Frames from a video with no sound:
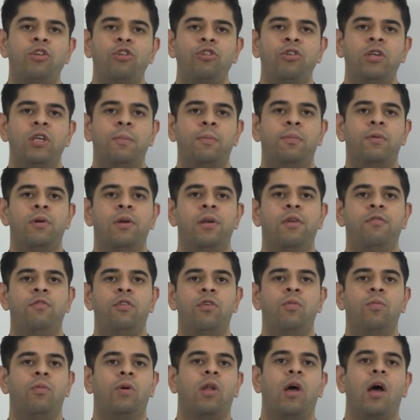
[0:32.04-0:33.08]
tuning point of
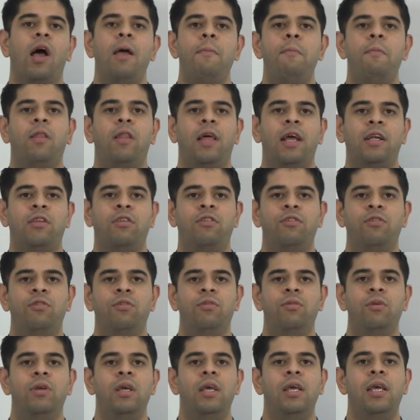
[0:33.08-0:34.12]
view, what I'd like to
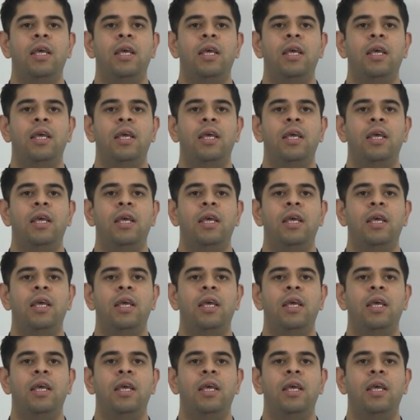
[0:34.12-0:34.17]
do